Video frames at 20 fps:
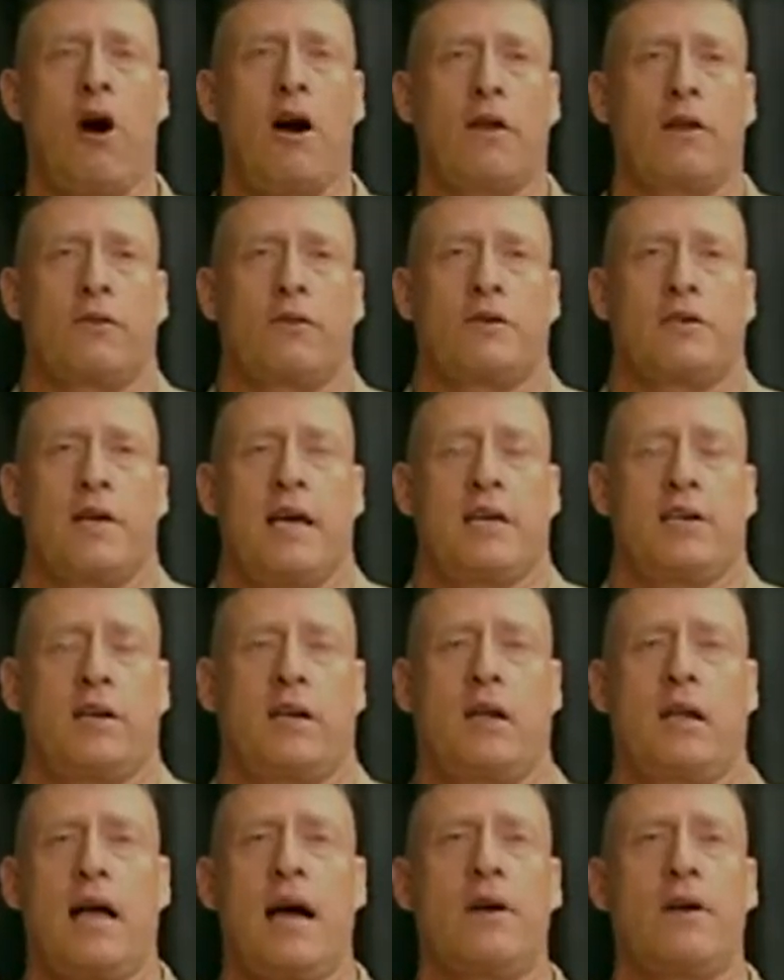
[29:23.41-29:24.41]
authorization
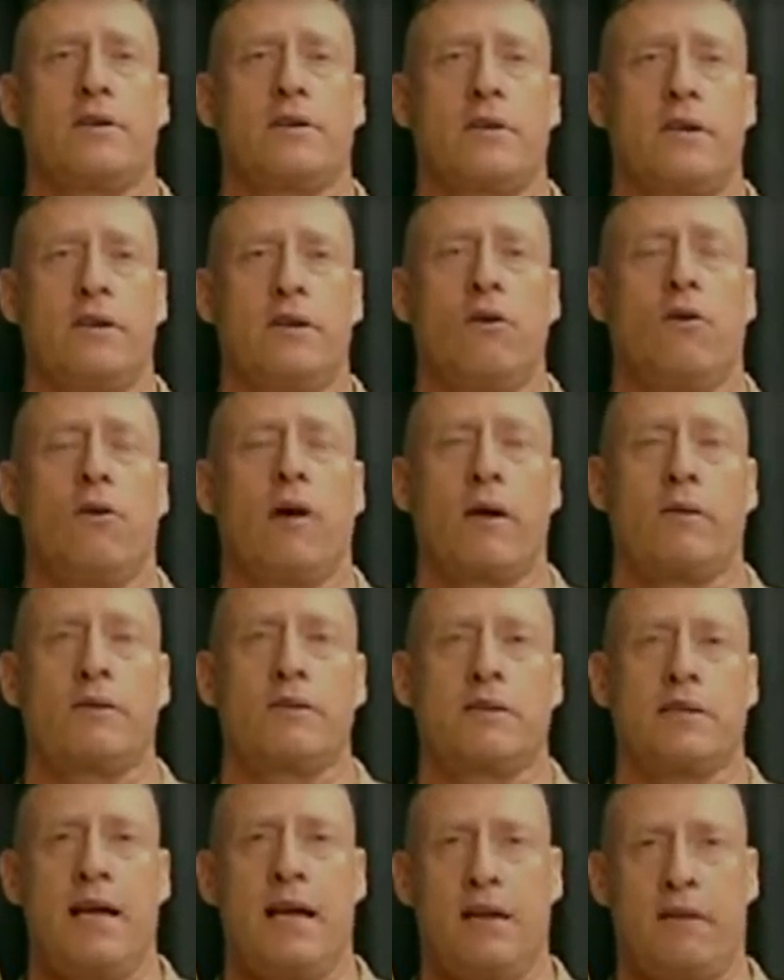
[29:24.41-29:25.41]
allowed us to do, what it was
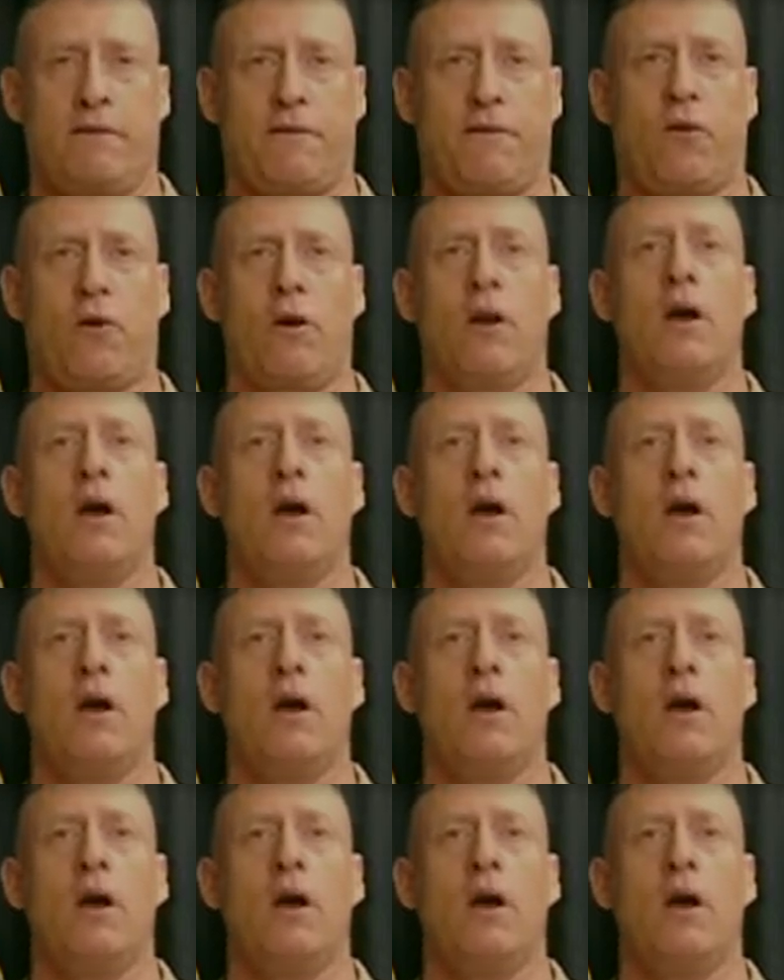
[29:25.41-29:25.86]
intended for.